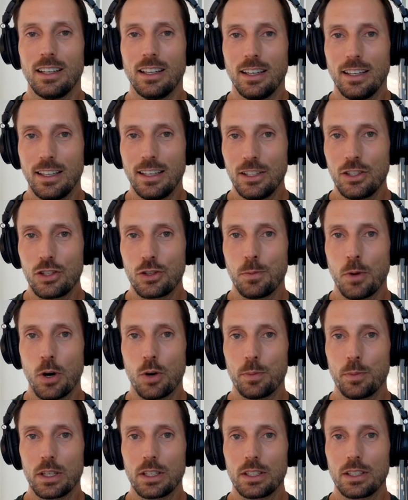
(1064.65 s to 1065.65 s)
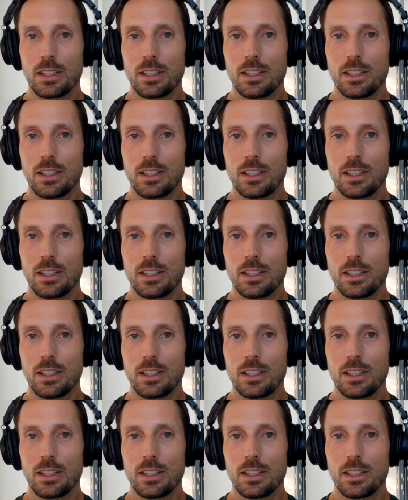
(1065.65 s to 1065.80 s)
Each moment